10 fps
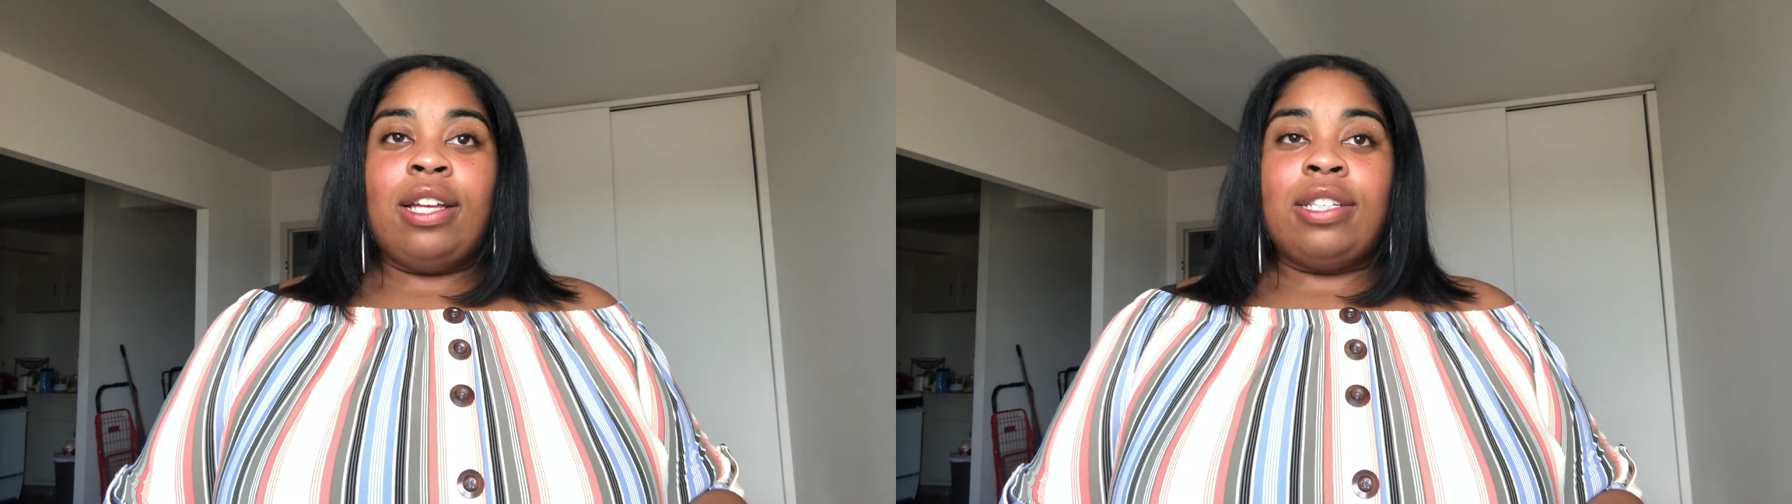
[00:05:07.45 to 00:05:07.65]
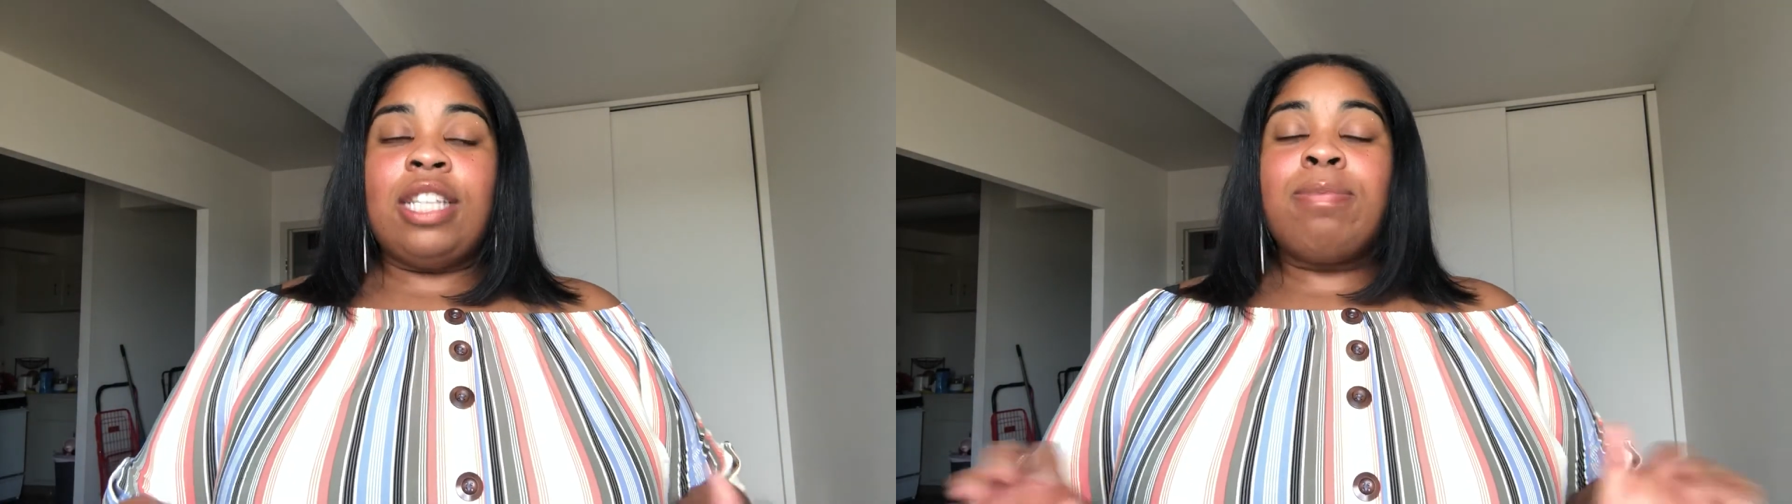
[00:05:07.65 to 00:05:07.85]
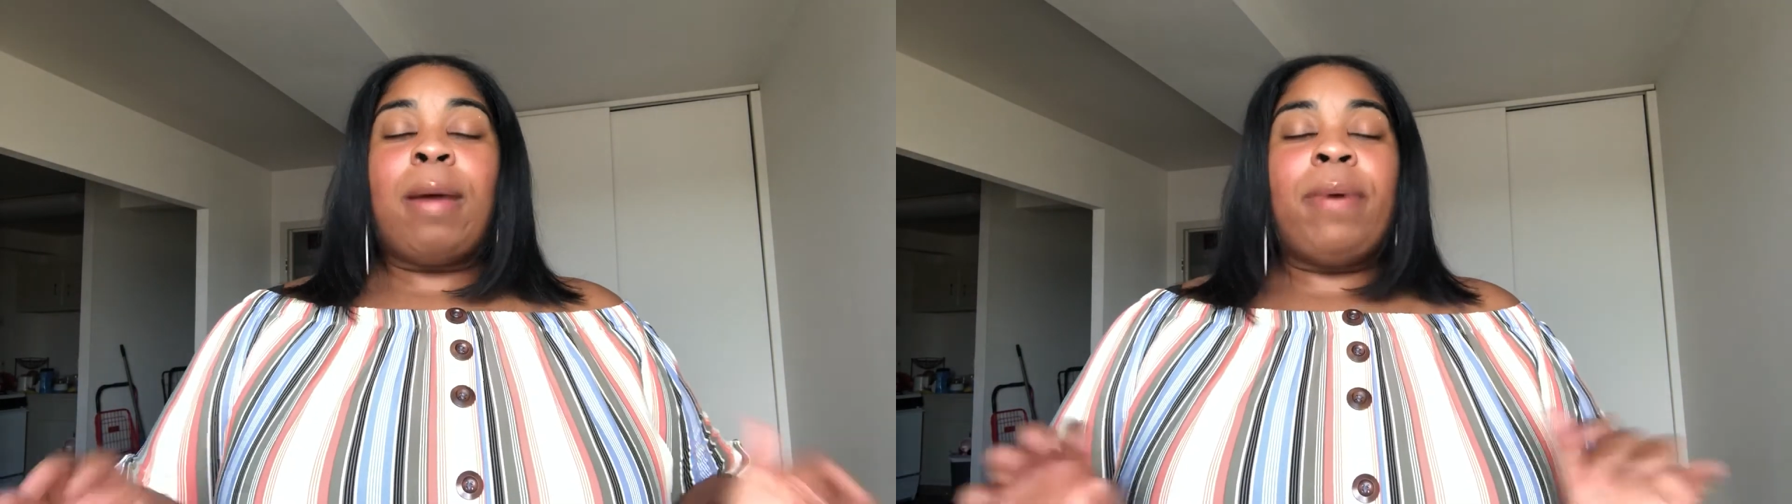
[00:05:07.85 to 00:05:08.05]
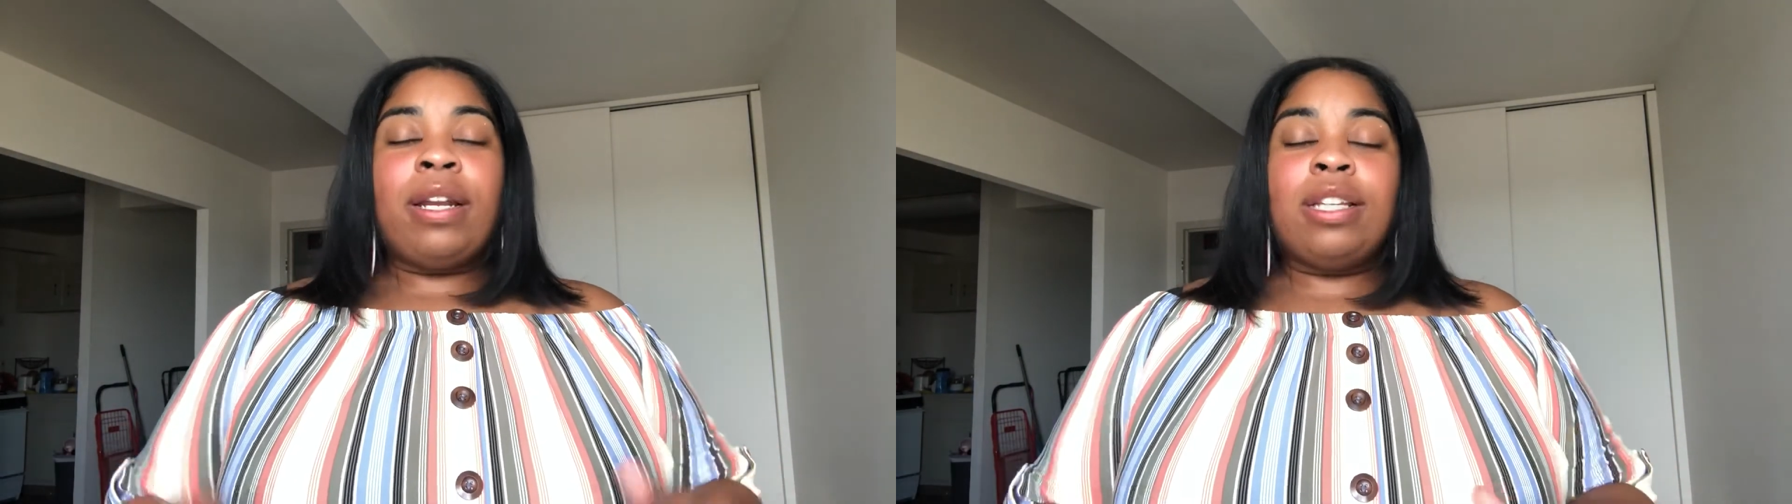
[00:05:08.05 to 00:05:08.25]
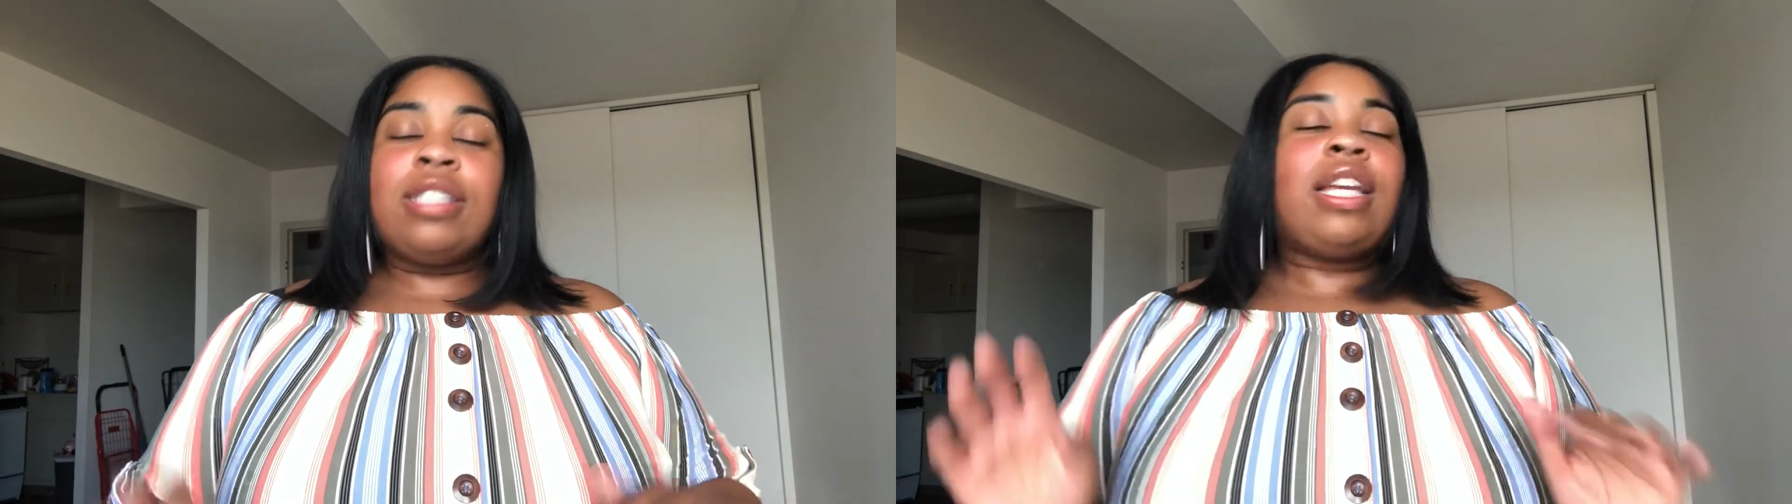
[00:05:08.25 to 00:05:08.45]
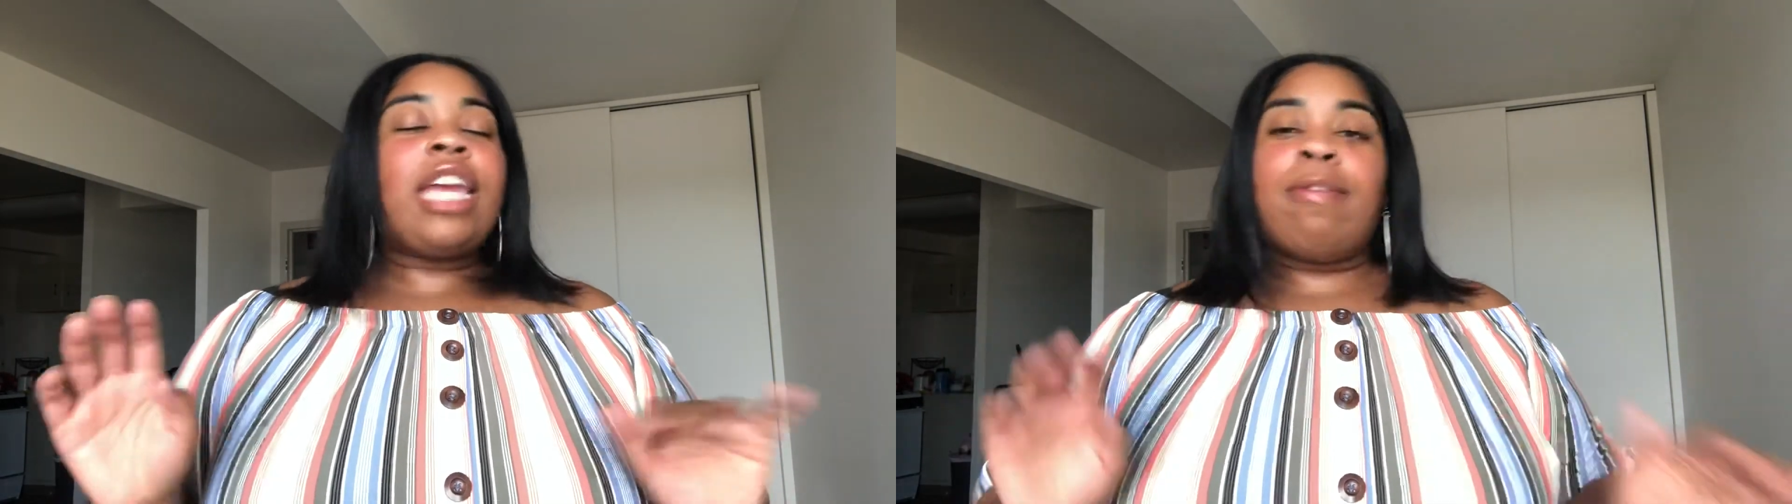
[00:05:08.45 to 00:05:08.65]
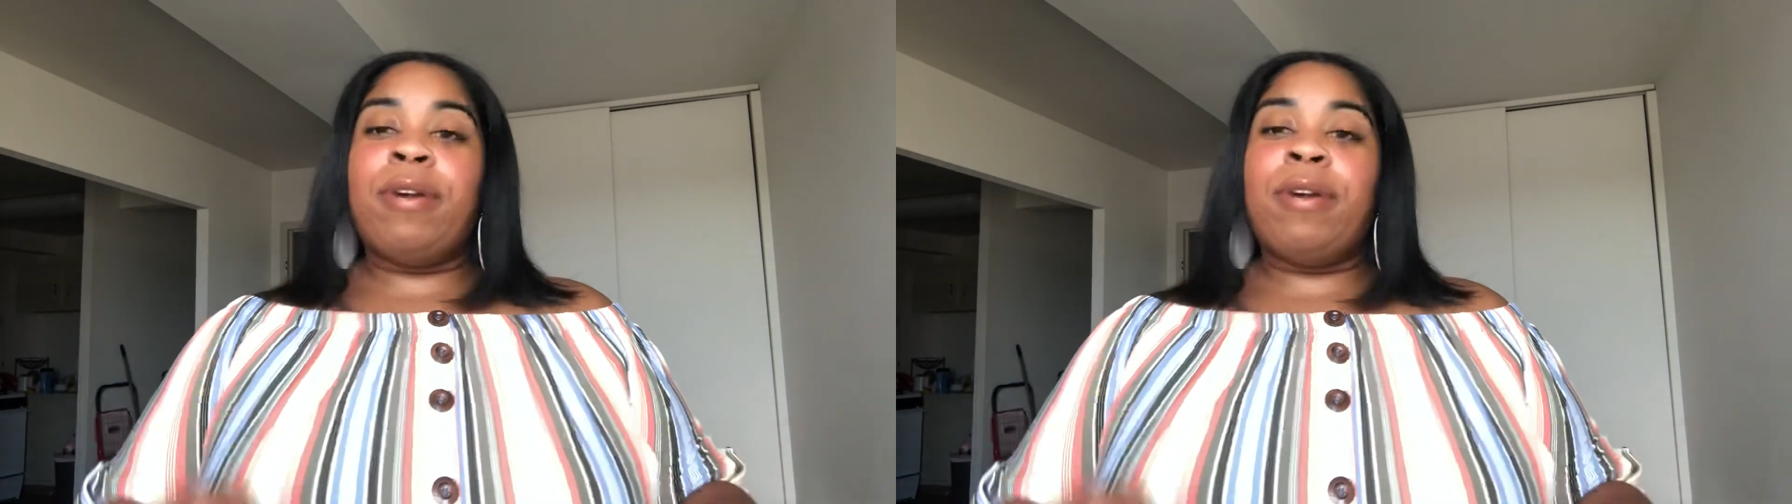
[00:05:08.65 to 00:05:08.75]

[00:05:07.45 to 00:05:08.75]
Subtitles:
Since my pregnancy, since I gave